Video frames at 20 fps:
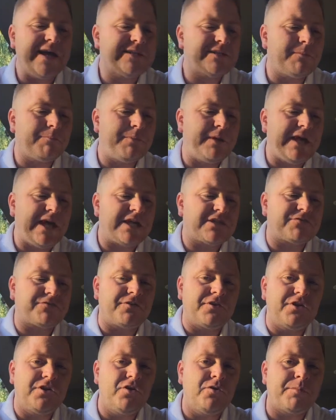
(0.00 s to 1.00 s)
is it BS
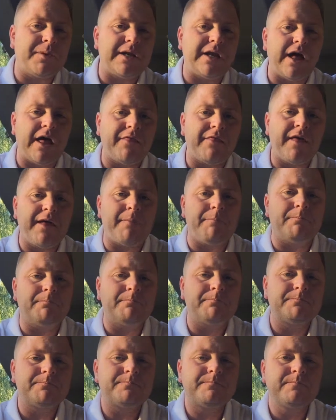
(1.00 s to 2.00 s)
for you but not
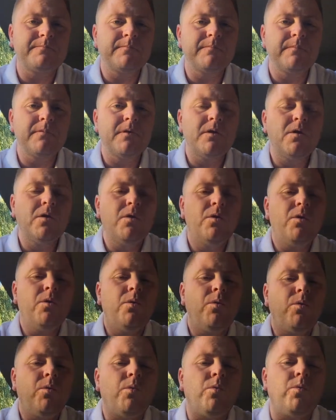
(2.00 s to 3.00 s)

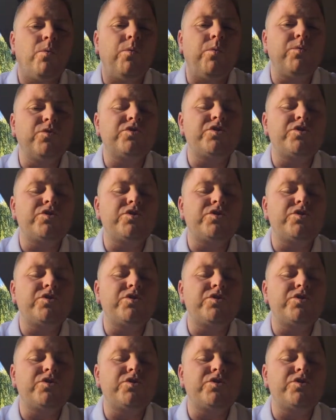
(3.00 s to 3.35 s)
them?